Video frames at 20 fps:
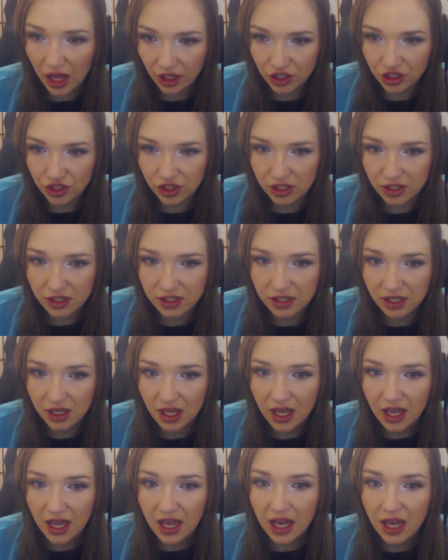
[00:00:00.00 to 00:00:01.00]

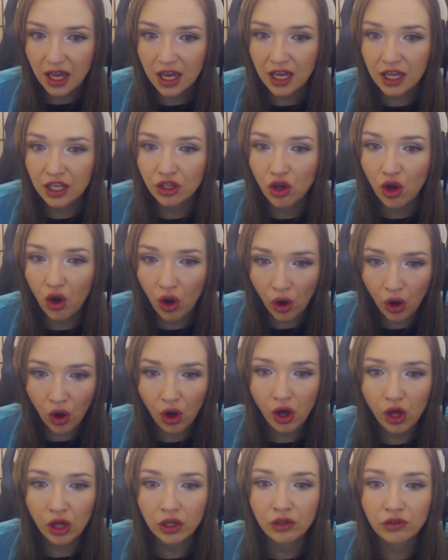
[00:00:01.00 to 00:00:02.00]
challenges in
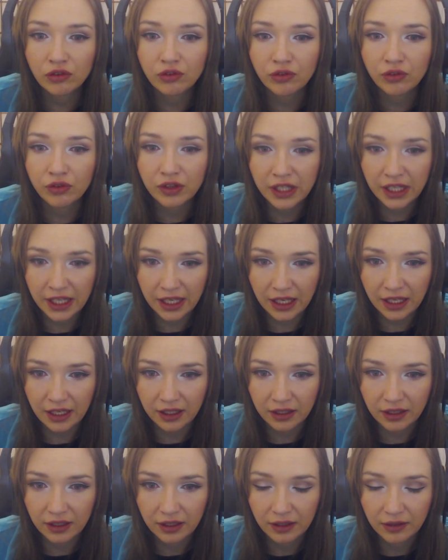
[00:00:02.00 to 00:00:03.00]
all of
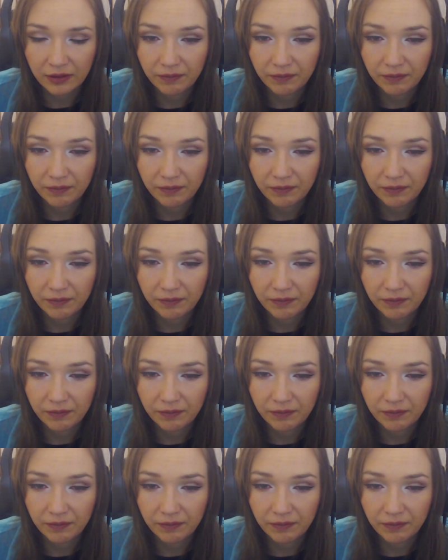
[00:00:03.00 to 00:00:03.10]
League.